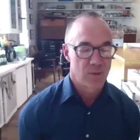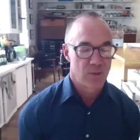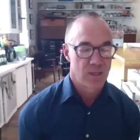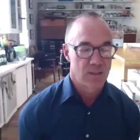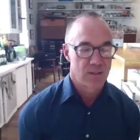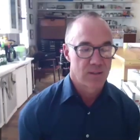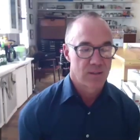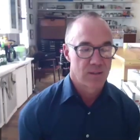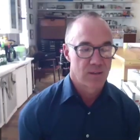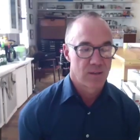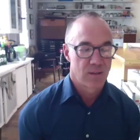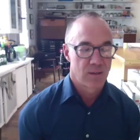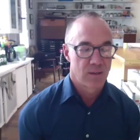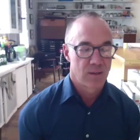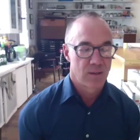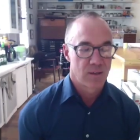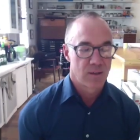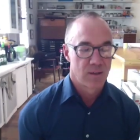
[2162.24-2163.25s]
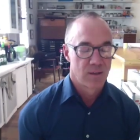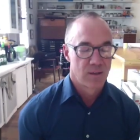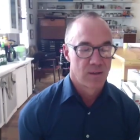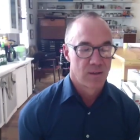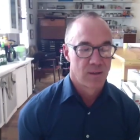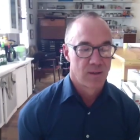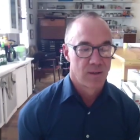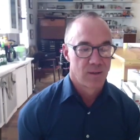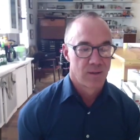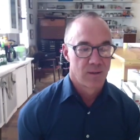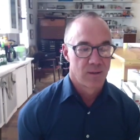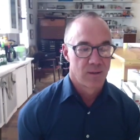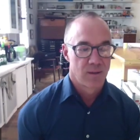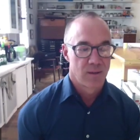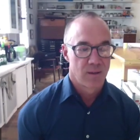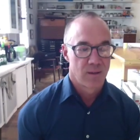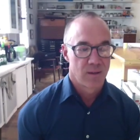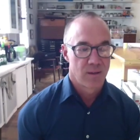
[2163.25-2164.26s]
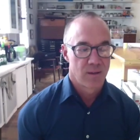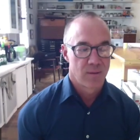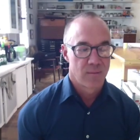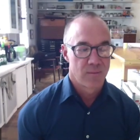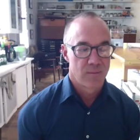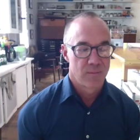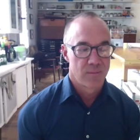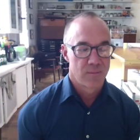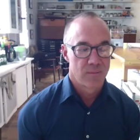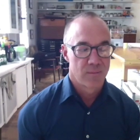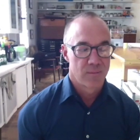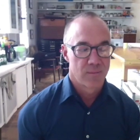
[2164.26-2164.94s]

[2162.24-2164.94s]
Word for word: but uh, um,